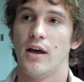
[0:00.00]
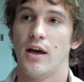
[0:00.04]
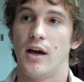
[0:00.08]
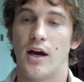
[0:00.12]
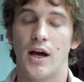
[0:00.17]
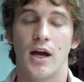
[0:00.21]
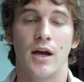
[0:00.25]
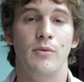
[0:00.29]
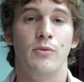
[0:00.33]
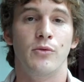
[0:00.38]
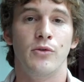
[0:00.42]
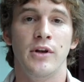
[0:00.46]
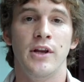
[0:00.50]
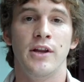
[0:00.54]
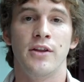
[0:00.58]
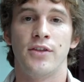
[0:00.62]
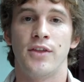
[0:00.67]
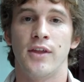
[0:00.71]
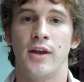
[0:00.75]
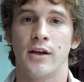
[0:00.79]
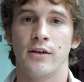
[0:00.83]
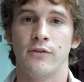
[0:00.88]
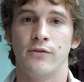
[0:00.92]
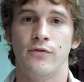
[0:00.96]
I'm really
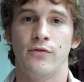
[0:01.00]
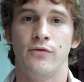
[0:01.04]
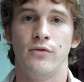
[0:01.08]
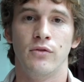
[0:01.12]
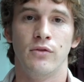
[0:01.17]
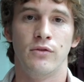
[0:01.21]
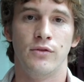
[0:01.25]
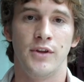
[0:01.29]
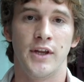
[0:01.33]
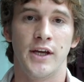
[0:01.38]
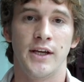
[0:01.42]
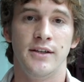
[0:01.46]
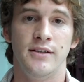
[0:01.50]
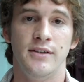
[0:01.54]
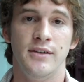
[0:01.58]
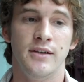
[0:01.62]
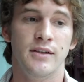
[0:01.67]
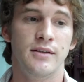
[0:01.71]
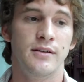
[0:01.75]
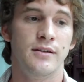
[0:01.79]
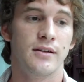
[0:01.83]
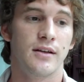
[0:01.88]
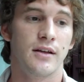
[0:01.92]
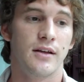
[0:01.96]
thankful they did.
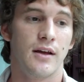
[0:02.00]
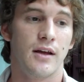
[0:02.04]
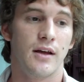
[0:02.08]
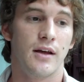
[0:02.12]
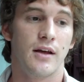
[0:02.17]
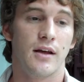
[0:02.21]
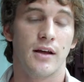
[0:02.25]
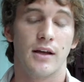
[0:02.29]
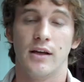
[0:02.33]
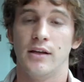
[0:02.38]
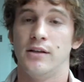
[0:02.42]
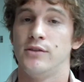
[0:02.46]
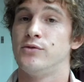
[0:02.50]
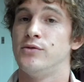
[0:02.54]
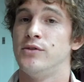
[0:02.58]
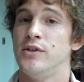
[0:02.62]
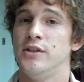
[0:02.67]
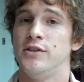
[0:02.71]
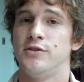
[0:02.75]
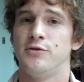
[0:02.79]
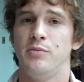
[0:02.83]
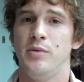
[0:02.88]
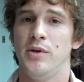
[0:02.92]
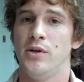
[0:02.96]
it's,
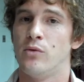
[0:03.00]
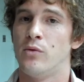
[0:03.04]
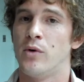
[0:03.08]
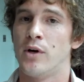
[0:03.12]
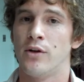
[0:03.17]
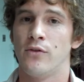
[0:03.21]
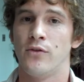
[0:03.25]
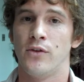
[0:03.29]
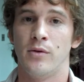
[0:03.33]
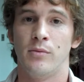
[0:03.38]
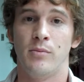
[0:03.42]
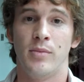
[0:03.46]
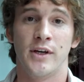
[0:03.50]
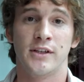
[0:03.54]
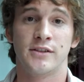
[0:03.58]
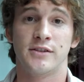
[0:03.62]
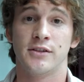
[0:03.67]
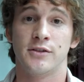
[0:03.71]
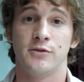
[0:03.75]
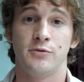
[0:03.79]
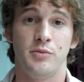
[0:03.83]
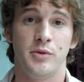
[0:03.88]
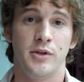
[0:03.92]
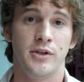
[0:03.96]
it's been one of the best
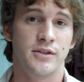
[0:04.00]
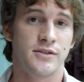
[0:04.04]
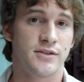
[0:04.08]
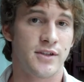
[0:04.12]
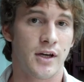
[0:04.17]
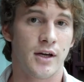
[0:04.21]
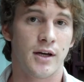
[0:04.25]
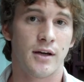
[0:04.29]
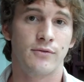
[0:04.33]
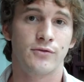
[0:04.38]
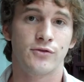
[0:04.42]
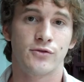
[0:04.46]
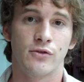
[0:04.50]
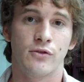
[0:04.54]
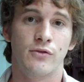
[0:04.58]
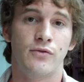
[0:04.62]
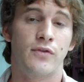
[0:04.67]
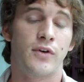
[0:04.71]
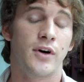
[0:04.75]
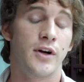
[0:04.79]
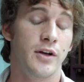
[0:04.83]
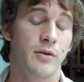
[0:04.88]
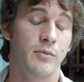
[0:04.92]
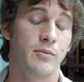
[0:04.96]
experiences I have so
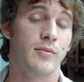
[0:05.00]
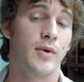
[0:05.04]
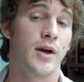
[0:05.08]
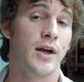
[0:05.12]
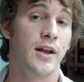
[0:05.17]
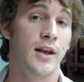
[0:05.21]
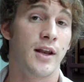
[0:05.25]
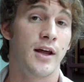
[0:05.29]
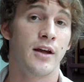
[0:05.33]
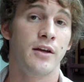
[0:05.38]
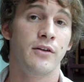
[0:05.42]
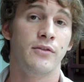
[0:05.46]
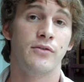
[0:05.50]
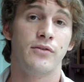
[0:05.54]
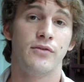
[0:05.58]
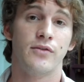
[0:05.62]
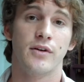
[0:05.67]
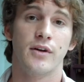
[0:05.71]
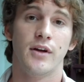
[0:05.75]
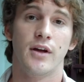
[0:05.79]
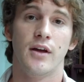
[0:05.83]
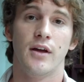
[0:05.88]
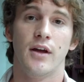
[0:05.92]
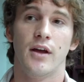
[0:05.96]
far in my life.
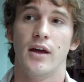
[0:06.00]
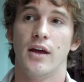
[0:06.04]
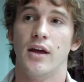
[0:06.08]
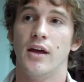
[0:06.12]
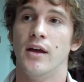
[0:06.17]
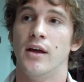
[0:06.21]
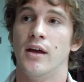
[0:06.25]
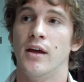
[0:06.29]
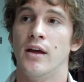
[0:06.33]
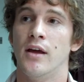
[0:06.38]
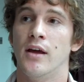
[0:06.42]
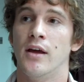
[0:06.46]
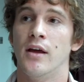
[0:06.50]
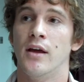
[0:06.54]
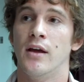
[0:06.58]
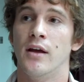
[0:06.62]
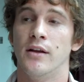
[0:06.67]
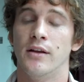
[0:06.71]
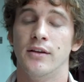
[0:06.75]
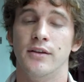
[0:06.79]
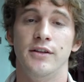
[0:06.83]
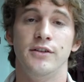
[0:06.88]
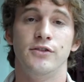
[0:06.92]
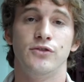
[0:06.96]

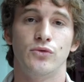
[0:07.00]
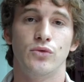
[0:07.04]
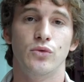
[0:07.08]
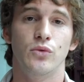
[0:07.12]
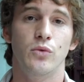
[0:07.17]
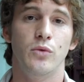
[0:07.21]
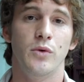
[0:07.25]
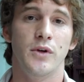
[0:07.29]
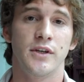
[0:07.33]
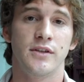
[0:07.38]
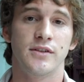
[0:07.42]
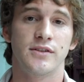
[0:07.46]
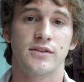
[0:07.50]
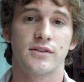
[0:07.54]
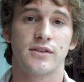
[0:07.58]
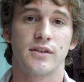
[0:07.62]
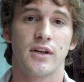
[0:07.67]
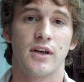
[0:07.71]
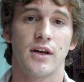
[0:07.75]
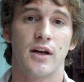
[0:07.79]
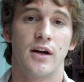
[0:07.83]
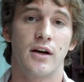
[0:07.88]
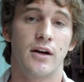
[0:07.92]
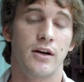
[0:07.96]
Uh, these two weeks
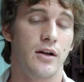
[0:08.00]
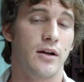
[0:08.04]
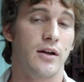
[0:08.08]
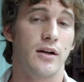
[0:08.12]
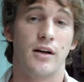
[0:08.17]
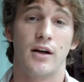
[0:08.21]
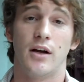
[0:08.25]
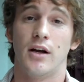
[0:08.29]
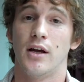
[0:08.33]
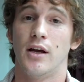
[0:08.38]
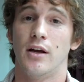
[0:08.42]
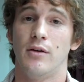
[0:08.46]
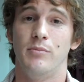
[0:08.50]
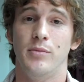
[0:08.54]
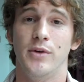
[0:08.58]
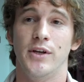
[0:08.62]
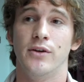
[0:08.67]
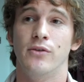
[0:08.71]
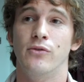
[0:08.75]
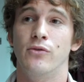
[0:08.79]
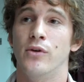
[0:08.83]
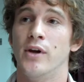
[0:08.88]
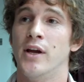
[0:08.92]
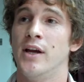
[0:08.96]
are, have been
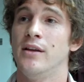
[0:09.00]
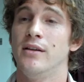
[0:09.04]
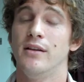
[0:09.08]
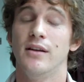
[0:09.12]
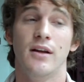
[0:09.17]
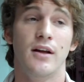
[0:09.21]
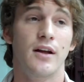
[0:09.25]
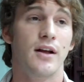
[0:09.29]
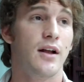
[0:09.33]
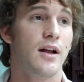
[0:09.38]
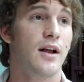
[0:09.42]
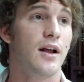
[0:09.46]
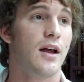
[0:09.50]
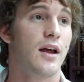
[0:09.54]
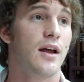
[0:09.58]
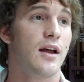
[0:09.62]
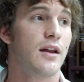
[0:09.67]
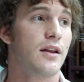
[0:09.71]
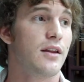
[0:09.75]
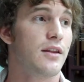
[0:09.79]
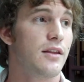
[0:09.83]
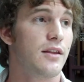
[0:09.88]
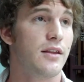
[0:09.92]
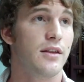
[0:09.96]
great.
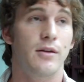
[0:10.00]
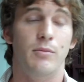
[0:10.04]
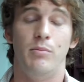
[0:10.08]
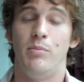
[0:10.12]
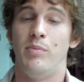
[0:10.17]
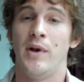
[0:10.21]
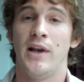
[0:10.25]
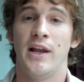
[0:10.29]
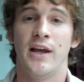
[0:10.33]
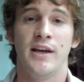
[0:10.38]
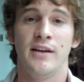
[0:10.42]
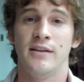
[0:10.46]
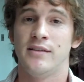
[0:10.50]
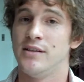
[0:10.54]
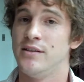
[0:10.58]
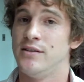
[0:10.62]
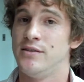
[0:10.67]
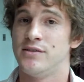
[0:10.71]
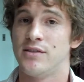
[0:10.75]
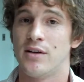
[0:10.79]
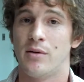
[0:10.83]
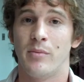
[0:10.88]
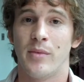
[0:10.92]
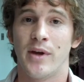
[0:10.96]
The place,
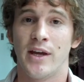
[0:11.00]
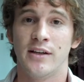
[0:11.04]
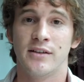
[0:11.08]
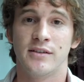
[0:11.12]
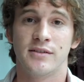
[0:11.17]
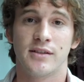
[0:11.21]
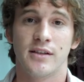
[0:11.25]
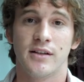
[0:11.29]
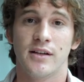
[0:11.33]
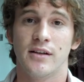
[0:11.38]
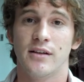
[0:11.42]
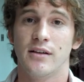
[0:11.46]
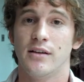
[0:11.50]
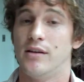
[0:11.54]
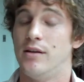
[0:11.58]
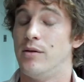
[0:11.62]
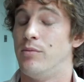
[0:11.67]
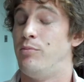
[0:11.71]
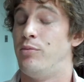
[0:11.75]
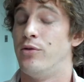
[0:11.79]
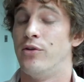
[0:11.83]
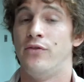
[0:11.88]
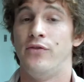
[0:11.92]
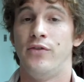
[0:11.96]
it's amazing. The
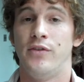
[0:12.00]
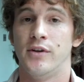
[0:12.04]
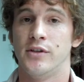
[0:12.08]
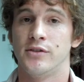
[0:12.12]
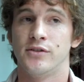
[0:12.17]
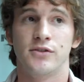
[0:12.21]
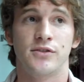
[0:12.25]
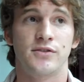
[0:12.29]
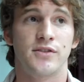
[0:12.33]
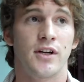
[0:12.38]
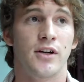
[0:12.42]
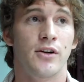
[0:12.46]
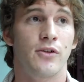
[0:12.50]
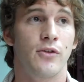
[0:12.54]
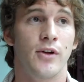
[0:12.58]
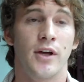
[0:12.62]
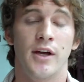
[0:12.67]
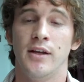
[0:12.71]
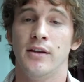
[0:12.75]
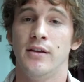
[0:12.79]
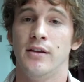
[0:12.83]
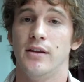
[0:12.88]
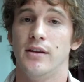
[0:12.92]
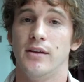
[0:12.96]
professors are great.